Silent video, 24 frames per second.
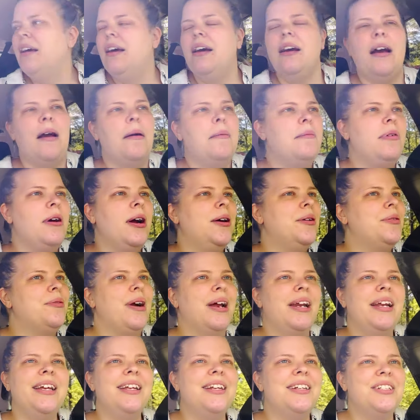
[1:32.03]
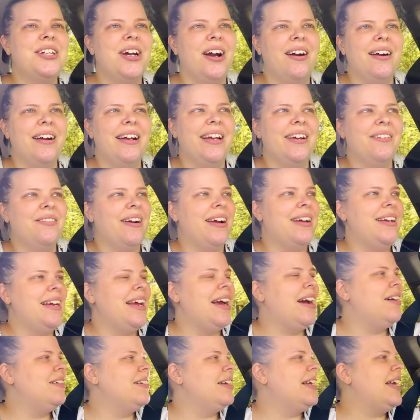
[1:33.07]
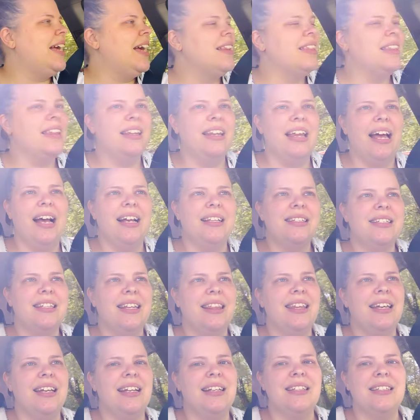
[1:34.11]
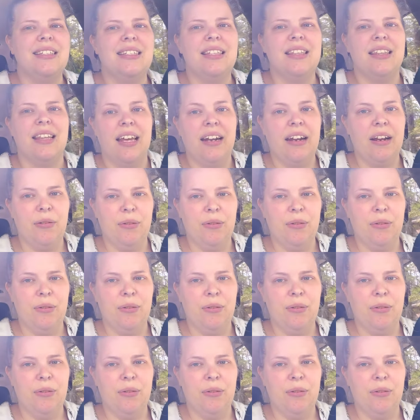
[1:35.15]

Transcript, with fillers: I'm running to Target right now to get the last things that I